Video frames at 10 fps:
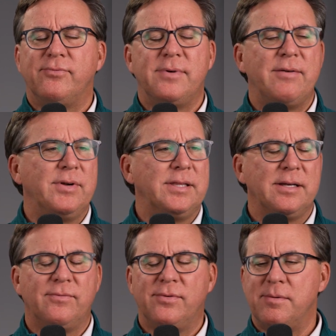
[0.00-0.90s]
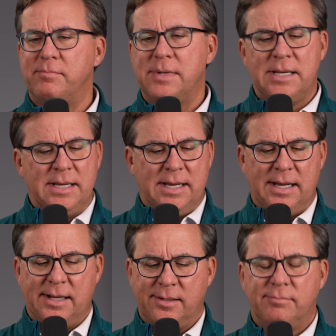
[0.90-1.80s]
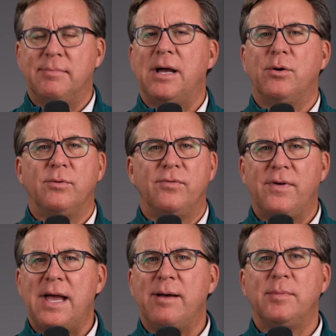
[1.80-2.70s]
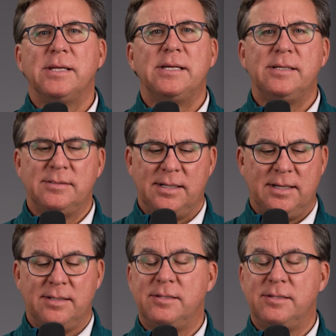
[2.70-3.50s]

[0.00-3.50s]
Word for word: Everything from uh, my own family uh,